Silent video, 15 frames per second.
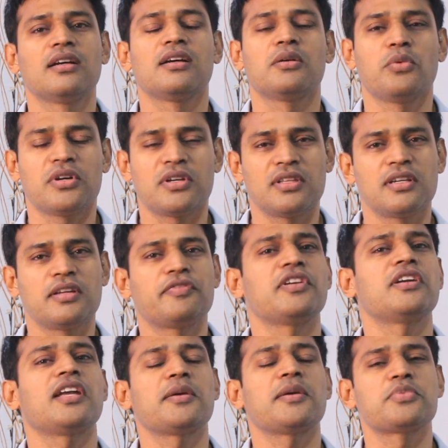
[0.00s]
What are the different
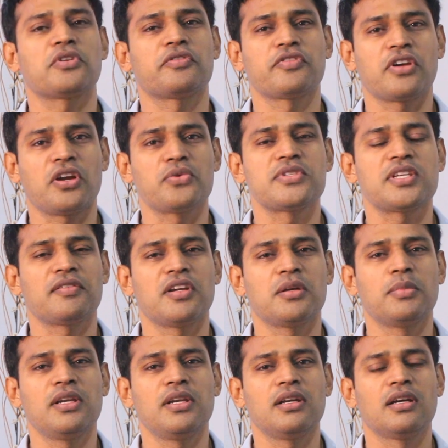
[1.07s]
types of crowns
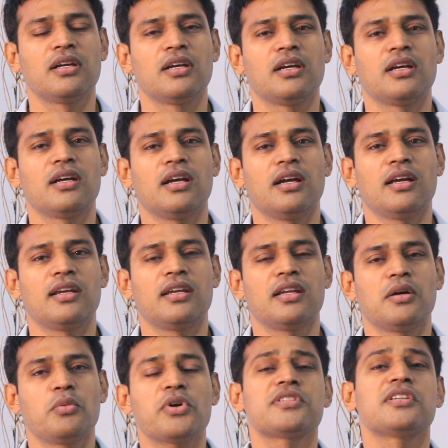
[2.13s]
available and
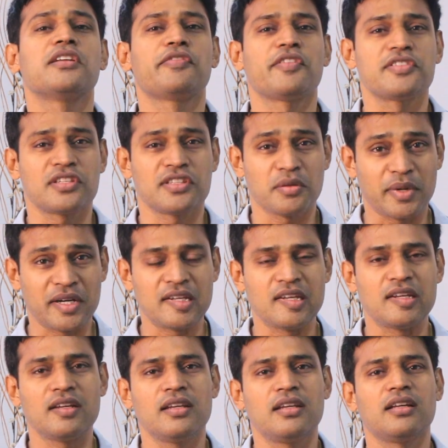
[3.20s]
what's the difference in the
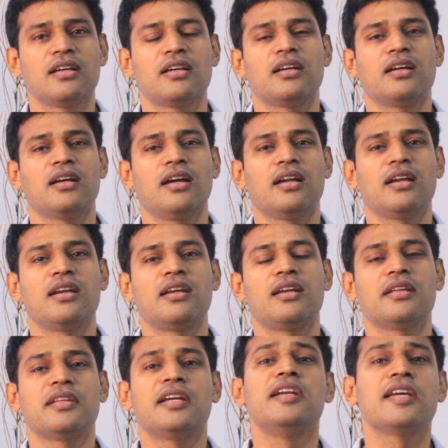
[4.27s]
material and
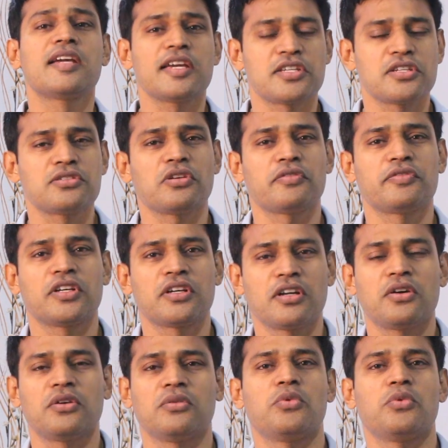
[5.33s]
the indications of the crown.